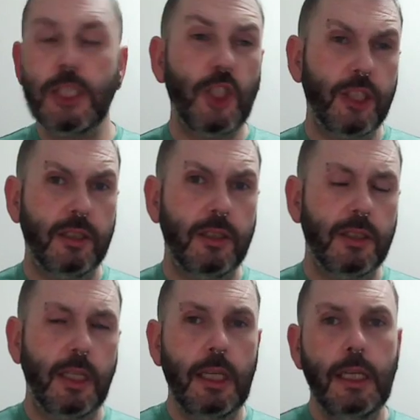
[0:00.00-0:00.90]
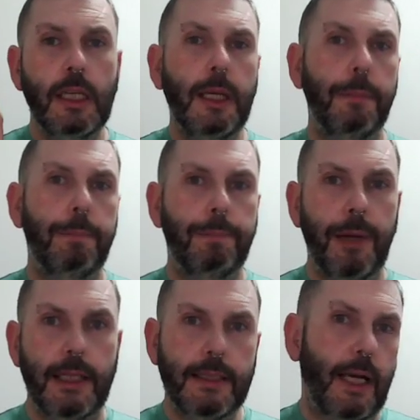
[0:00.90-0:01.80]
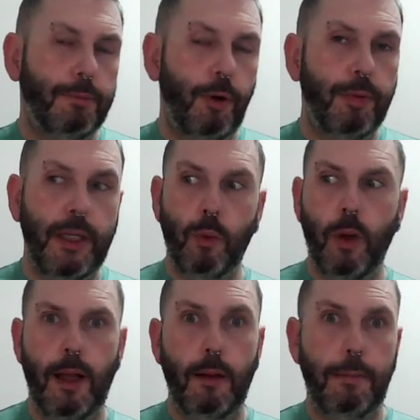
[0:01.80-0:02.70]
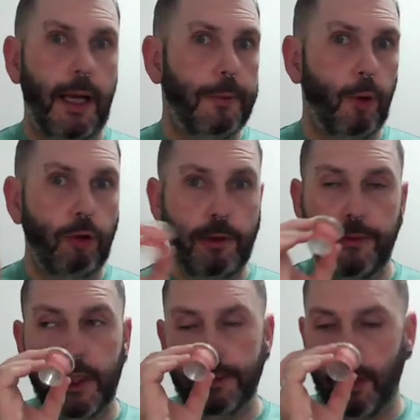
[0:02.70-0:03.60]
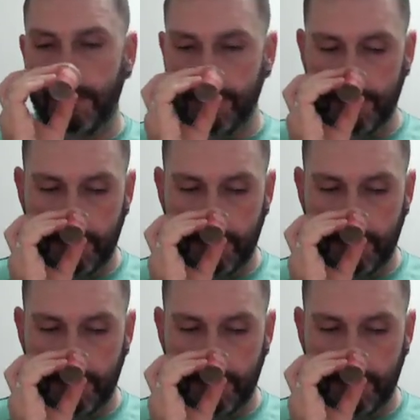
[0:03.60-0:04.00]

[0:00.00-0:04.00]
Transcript: shouldn't, but I probably will buy more of this one,